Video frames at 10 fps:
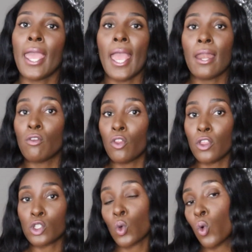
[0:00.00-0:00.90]
And
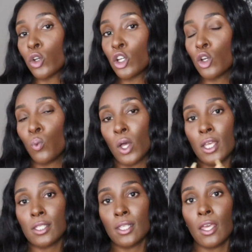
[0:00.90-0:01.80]
this quarter
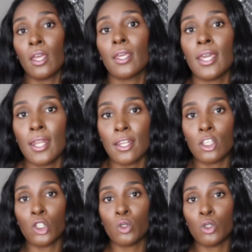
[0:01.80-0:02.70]
was getting
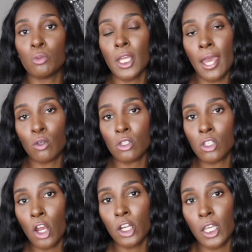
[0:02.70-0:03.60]
this YouTube channel
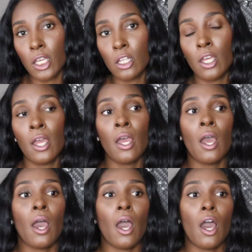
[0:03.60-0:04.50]
started.
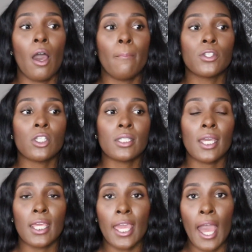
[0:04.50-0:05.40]
Just
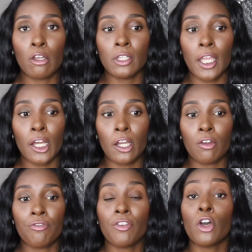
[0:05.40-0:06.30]
getting it out
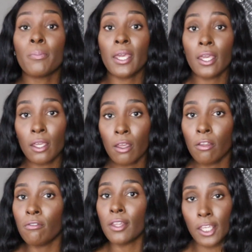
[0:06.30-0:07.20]
there, filming
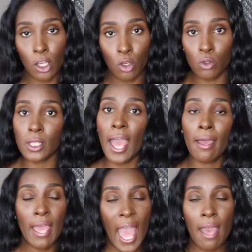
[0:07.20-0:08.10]
videos,
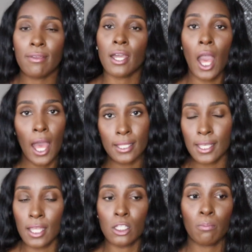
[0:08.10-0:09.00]
having
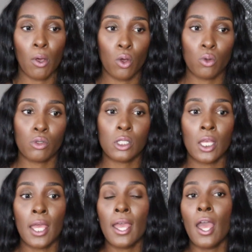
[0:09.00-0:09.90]
content to
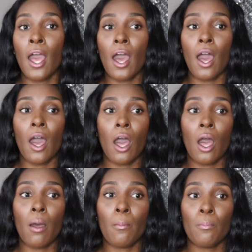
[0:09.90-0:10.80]
post.
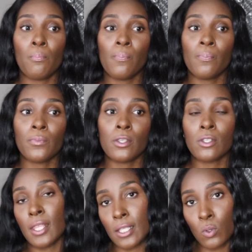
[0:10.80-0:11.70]
So
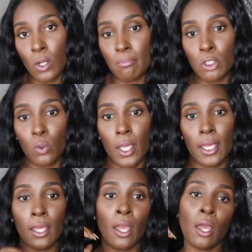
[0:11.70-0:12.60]
that's what I'm
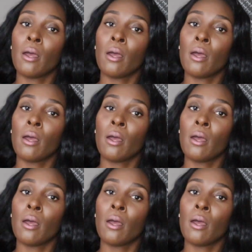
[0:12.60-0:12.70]
doing.